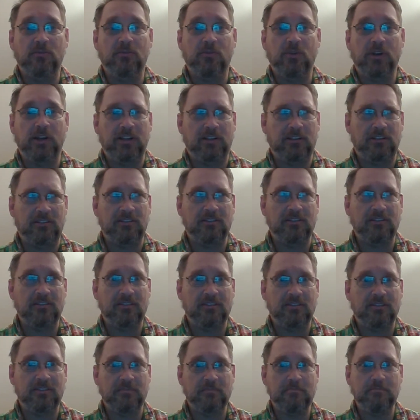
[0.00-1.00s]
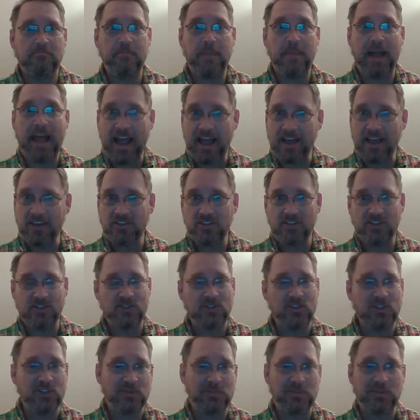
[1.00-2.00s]
Well, mask is
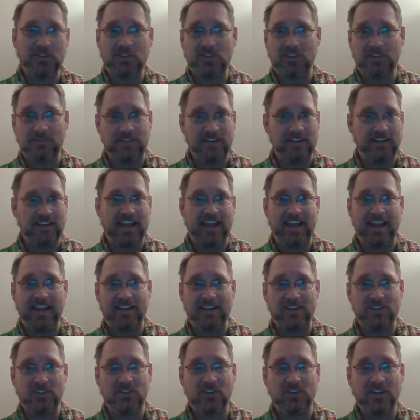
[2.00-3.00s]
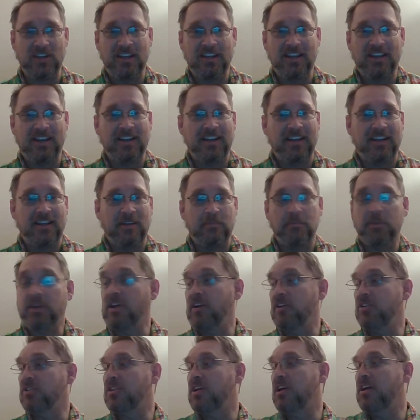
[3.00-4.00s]
the specific case
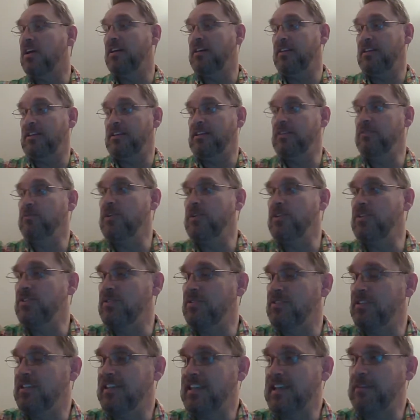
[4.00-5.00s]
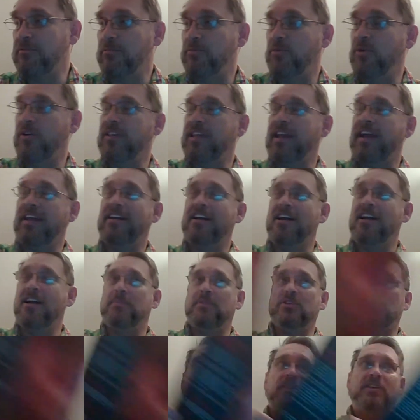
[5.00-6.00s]
because, and the reason that they would bring that
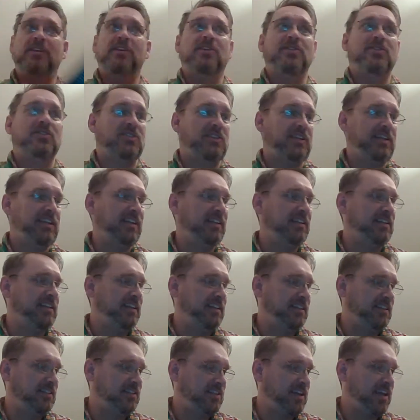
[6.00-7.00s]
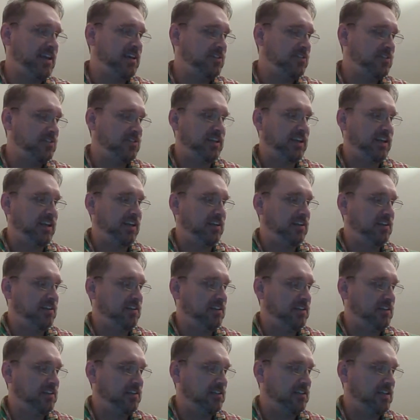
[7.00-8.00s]
up is because it says that
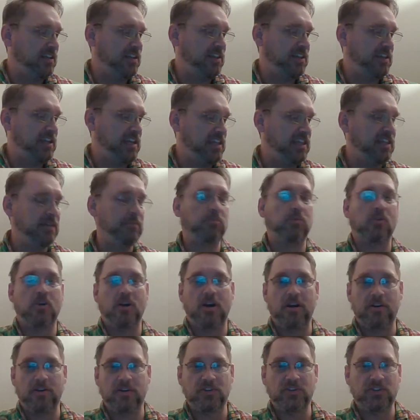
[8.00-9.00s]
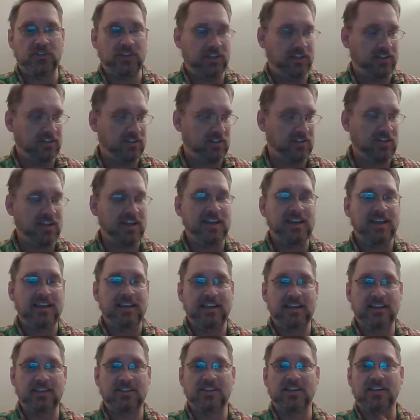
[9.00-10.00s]
in the broader sense,
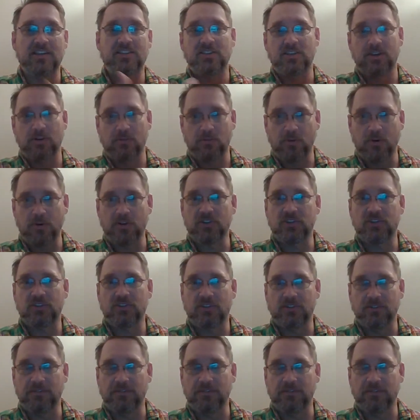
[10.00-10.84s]
it says that it works